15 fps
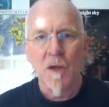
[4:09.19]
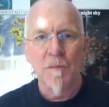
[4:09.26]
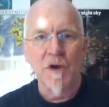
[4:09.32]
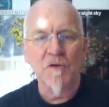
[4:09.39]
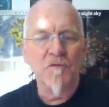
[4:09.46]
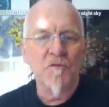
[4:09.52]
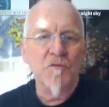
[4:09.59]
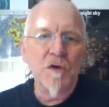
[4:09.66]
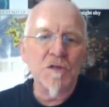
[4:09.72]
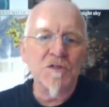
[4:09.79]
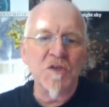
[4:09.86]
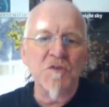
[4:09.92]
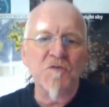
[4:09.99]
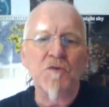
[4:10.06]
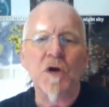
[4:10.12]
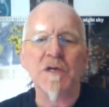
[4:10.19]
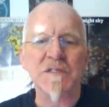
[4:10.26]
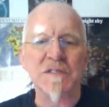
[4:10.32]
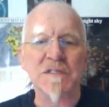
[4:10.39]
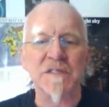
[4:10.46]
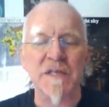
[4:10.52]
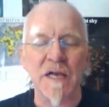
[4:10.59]
But Thursday,
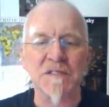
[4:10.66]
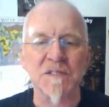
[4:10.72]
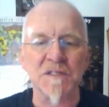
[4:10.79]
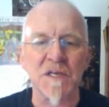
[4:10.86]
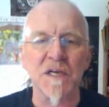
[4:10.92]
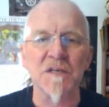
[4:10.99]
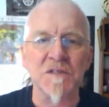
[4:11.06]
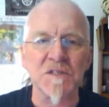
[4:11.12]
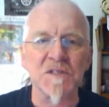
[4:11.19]
Friday, Saturday,